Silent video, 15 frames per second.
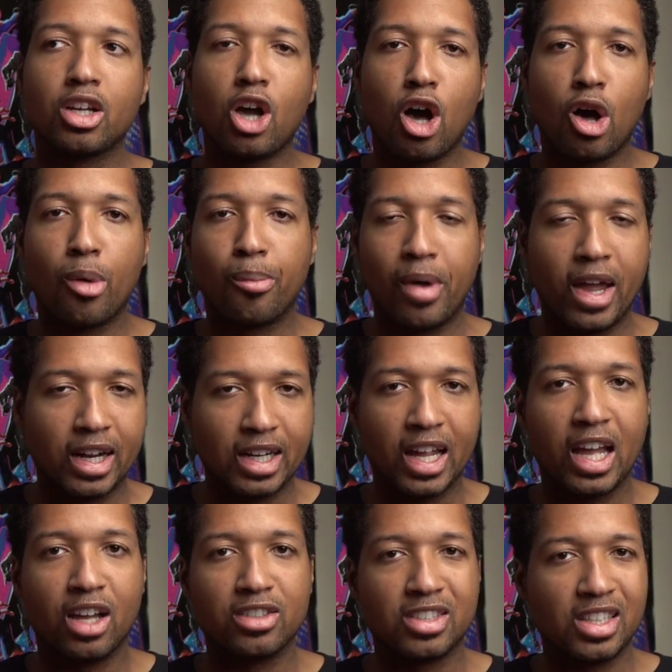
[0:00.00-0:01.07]
calm back
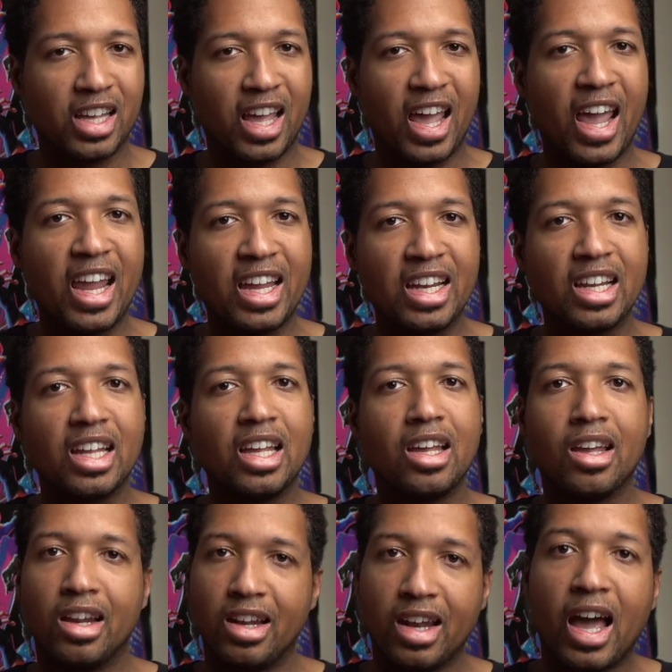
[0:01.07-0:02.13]
down to the $800
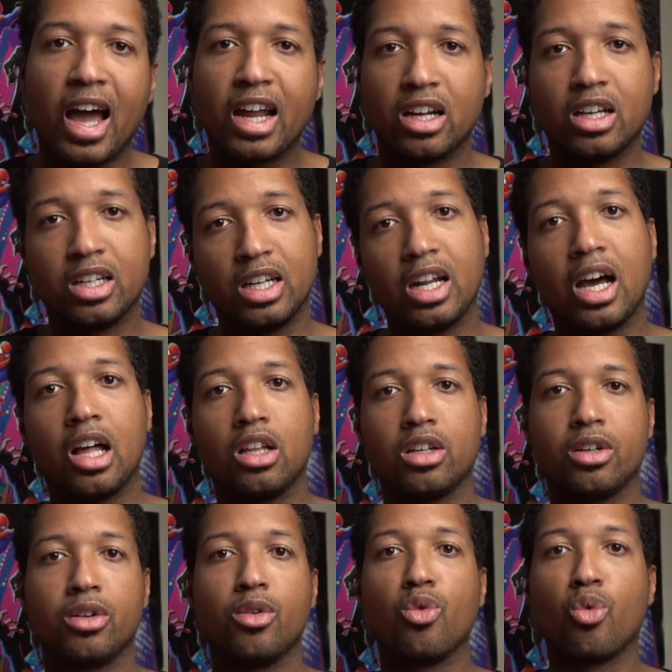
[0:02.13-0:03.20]
and
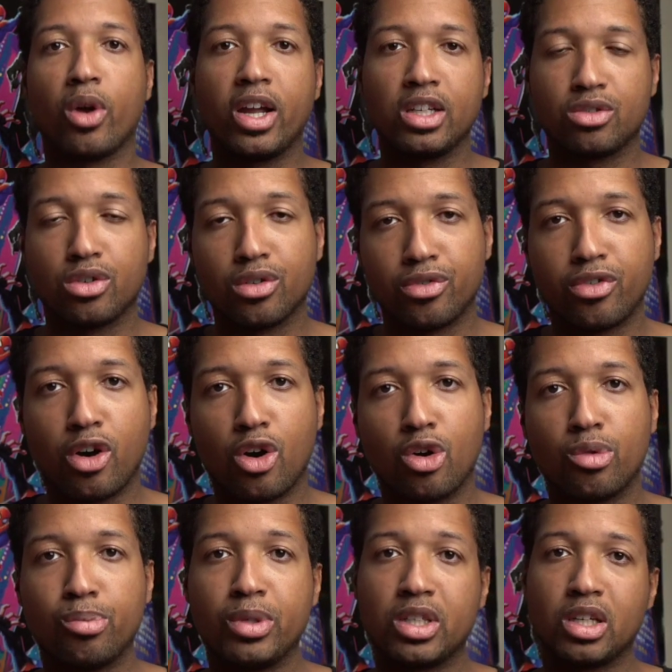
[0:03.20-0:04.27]
$900 range for a
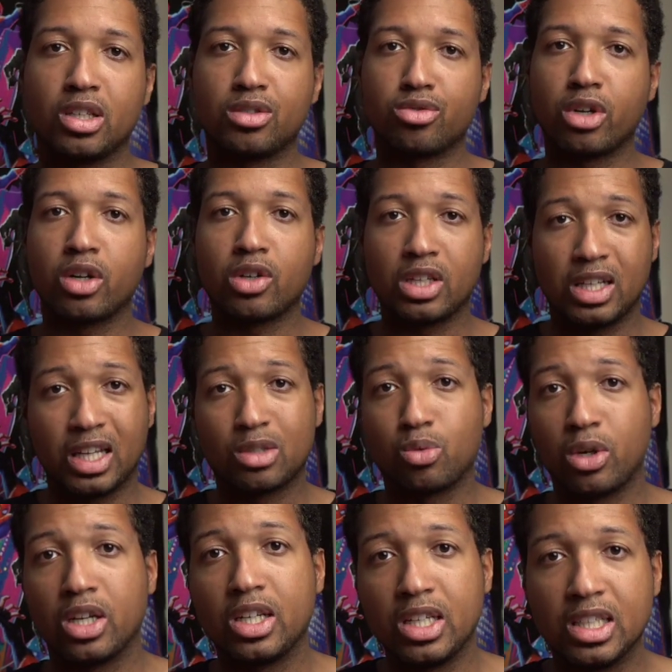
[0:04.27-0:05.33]
phone, because frankly
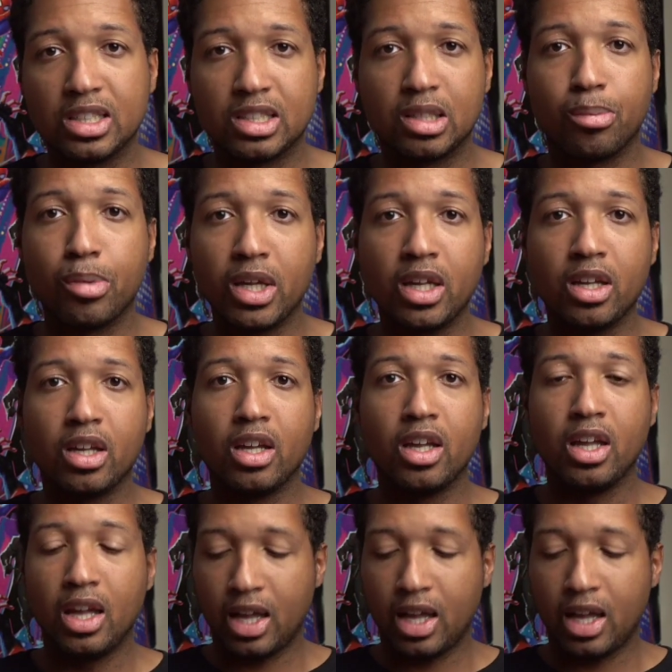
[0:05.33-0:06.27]
that's where it needs to be.